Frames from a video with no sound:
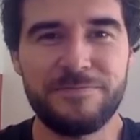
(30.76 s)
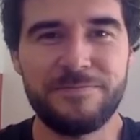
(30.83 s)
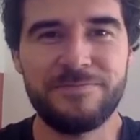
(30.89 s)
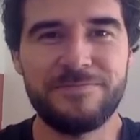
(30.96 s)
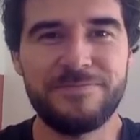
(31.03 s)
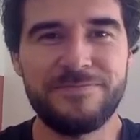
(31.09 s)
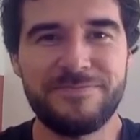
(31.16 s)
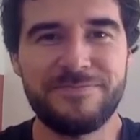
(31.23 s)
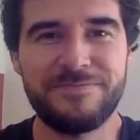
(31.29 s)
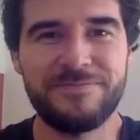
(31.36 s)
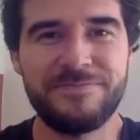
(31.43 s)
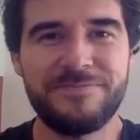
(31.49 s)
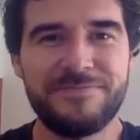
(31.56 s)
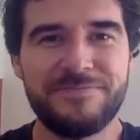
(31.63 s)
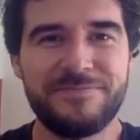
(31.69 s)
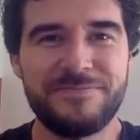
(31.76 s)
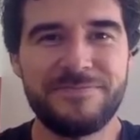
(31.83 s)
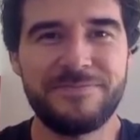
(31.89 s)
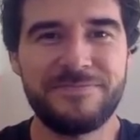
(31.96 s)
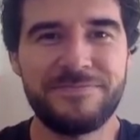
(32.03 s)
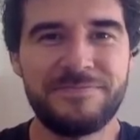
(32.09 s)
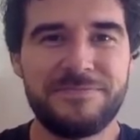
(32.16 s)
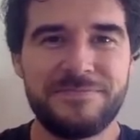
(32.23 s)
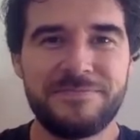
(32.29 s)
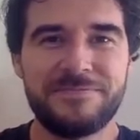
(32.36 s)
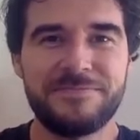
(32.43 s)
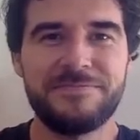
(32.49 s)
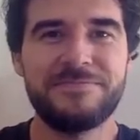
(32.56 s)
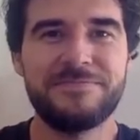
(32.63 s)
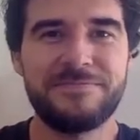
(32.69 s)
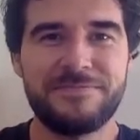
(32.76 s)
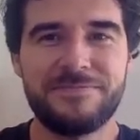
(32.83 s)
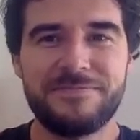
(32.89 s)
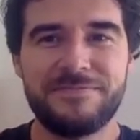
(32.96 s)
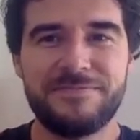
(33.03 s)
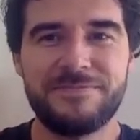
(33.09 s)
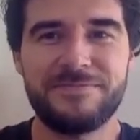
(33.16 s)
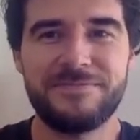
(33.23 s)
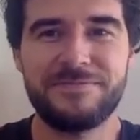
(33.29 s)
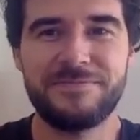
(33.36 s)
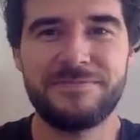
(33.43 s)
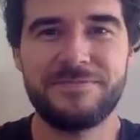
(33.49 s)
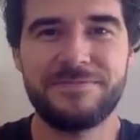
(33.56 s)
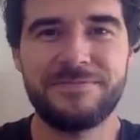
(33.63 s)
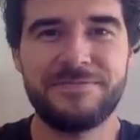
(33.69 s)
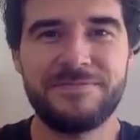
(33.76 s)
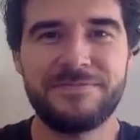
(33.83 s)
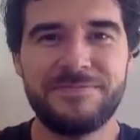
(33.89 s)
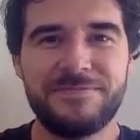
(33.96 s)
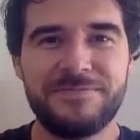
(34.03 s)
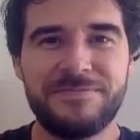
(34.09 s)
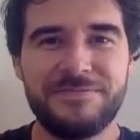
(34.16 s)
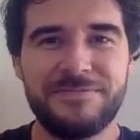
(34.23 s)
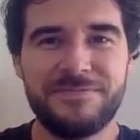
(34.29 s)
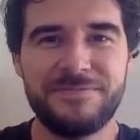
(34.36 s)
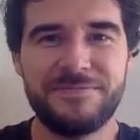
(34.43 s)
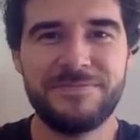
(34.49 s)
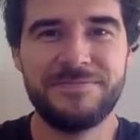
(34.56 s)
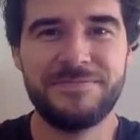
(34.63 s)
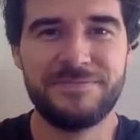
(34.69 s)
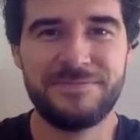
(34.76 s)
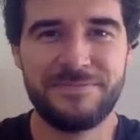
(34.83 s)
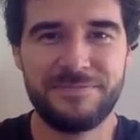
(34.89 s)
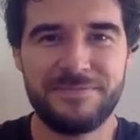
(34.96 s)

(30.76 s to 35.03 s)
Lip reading: This person isn't speaking.